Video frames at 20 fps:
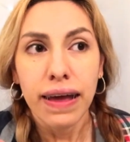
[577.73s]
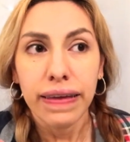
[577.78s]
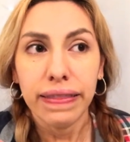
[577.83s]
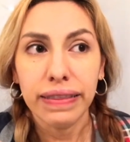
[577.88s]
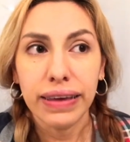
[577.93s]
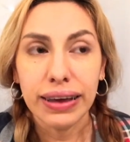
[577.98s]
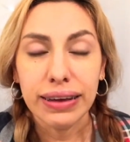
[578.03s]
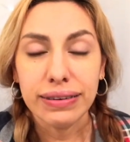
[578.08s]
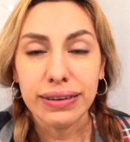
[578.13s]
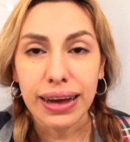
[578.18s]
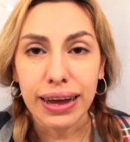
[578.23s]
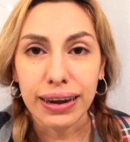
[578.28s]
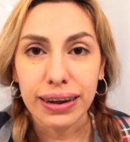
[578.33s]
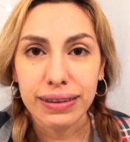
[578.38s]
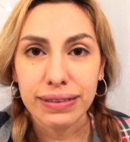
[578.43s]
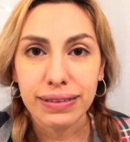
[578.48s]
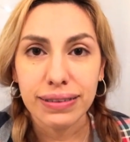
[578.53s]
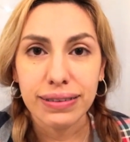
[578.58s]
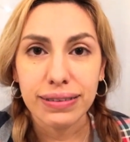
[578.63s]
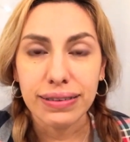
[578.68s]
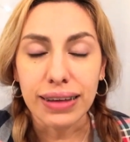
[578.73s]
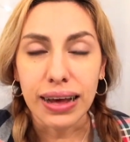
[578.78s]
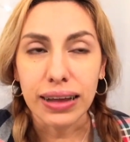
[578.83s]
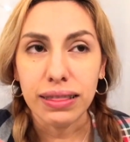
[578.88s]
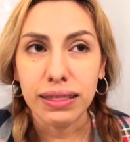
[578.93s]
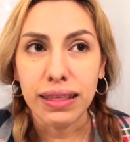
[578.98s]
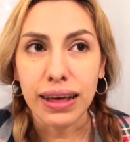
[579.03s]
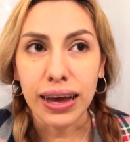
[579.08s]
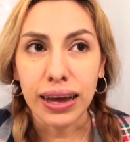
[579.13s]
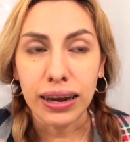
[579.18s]
the dentist
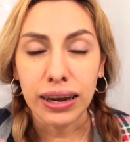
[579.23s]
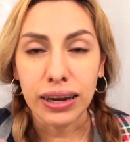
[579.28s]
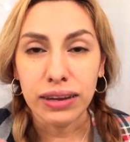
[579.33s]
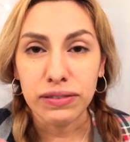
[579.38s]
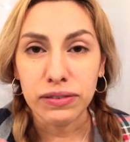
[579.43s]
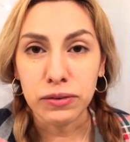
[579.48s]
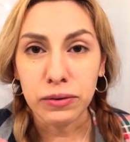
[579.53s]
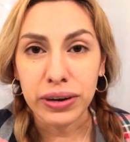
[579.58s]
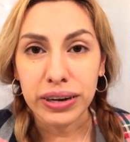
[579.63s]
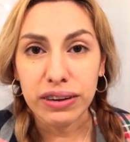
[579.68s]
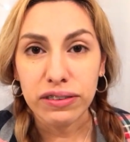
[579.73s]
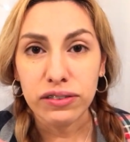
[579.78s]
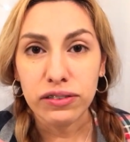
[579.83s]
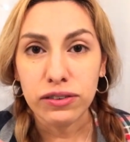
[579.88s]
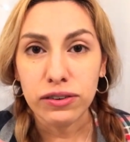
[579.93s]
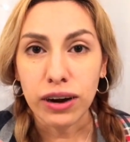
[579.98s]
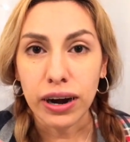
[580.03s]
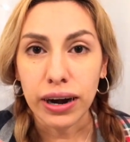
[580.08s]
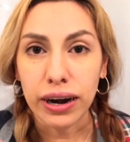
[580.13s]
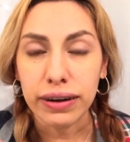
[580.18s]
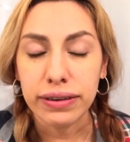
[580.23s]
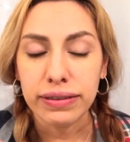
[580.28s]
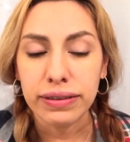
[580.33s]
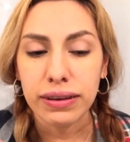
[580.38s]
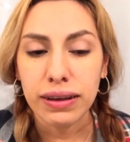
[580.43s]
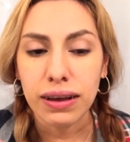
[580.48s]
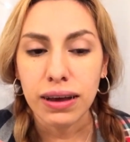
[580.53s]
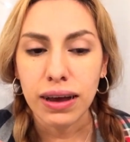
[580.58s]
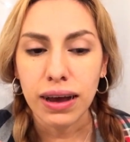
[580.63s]
said that he's going to start